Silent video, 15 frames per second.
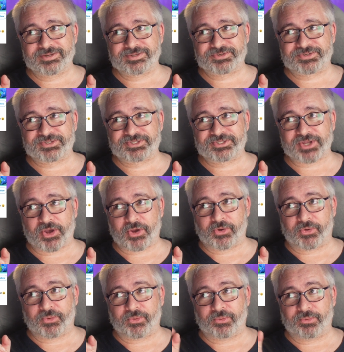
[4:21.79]

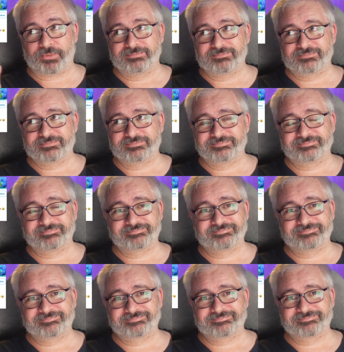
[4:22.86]
So
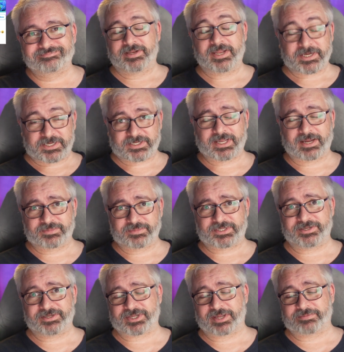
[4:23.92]
next comes
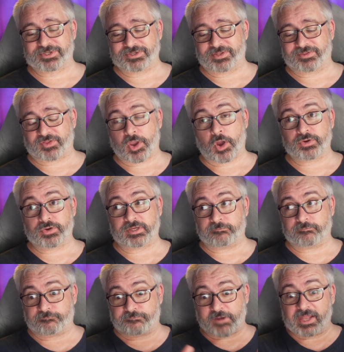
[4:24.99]
the assumption that the only
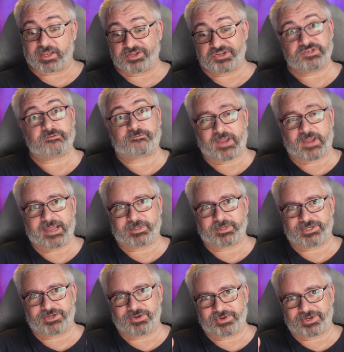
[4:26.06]
valid family
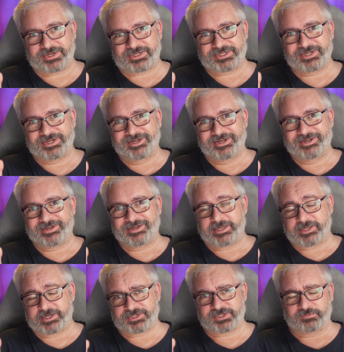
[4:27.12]
unit
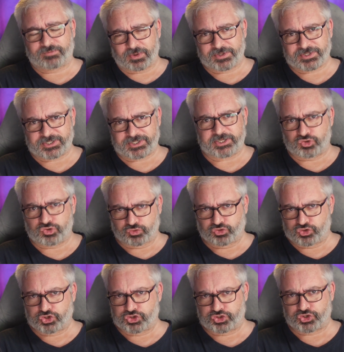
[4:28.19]
is, of course, the
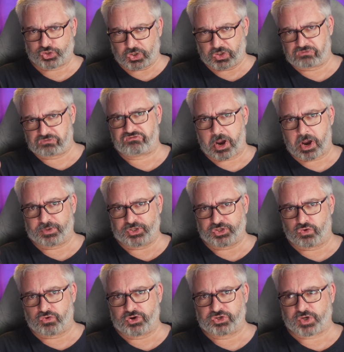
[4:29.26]
traditional family
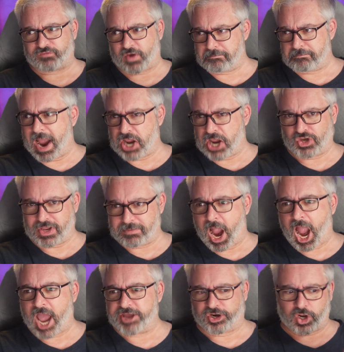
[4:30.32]
unit of a manly
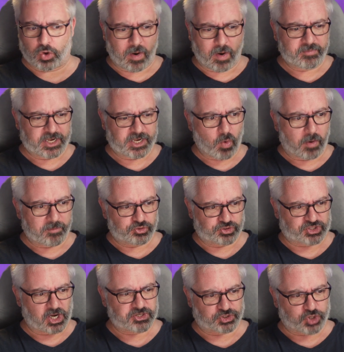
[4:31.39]
man and a womanly woman who
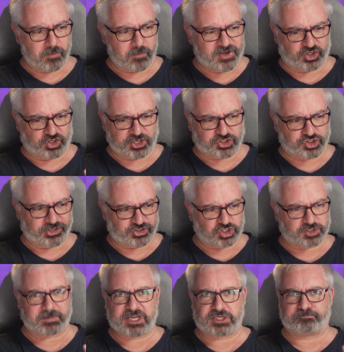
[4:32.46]
stays at home in the kitchen and
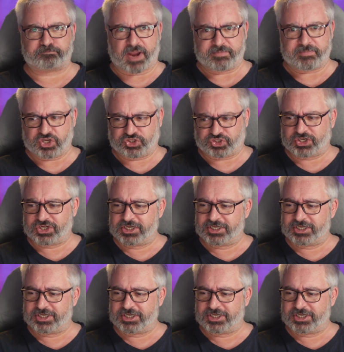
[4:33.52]
just makes babies.